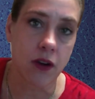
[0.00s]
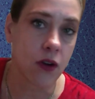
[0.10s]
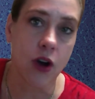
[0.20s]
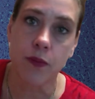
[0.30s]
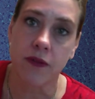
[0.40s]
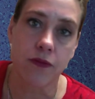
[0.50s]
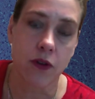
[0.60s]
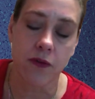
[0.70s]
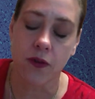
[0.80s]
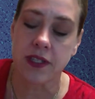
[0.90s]
or opal
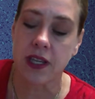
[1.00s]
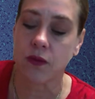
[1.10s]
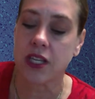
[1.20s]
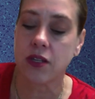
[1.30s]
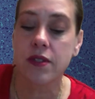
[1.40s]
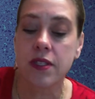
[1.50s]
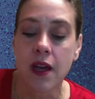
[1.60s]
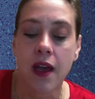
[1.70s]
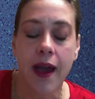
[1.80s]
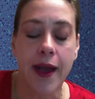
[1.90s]
fluorophores that we use.
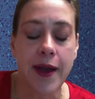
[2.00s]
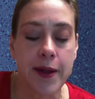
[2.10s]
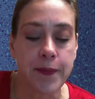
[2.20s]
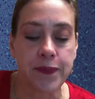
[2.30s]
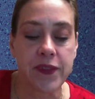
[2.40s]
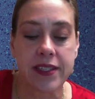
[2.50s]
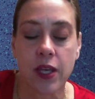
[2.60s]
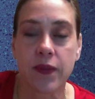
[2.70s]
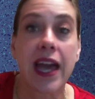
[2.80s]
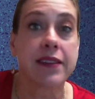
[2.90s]

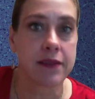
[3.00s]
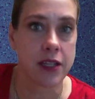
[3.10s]
So that